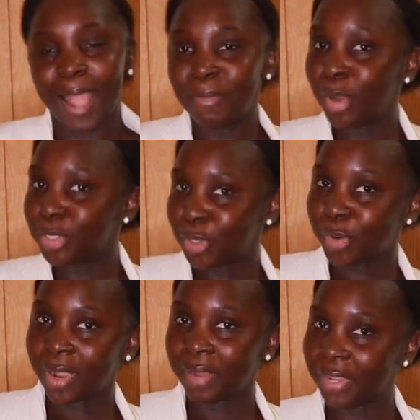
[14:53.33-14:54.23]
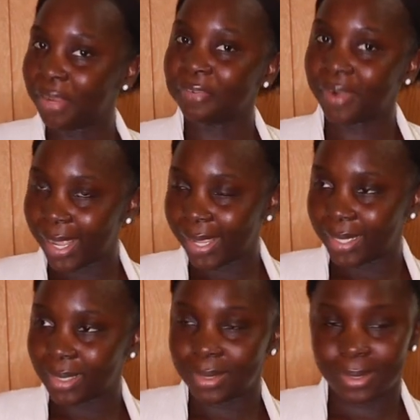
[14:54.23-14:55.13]
I'm also craving
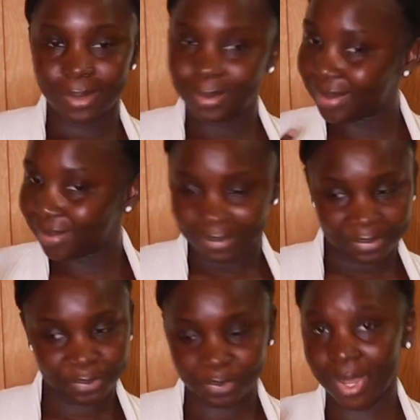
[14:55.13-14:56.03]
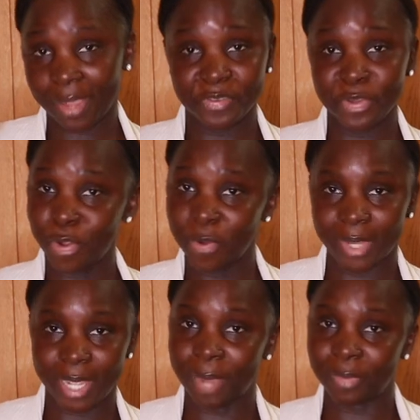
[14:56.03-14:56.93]
fries. If you know
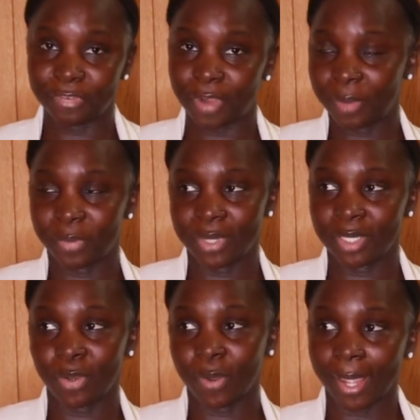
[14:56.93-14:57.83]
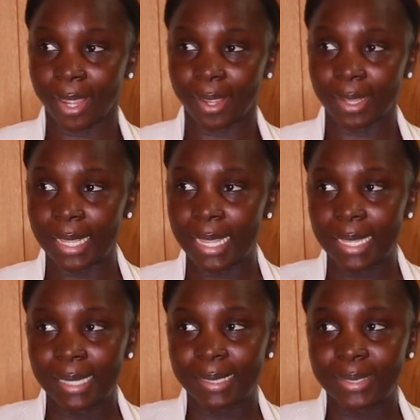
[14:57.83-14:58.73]
me, I'm a fry person, okay?
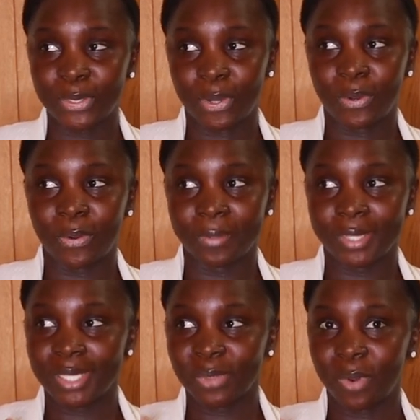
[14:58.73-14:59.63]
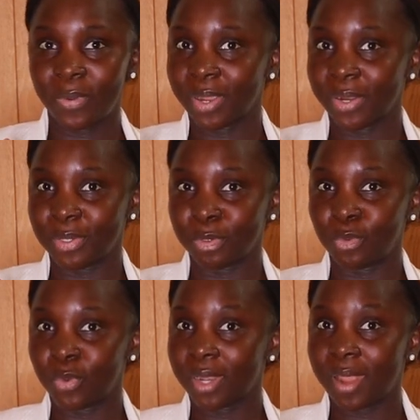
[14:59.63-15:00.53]
So this is what we're gonna
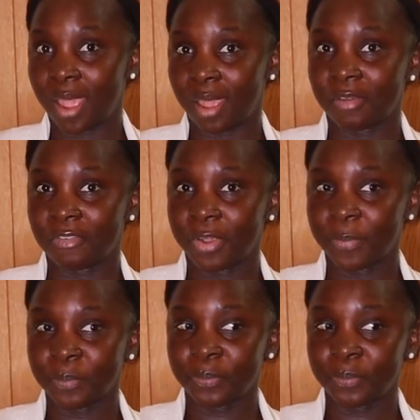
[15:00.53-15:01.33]
do. We're gonna have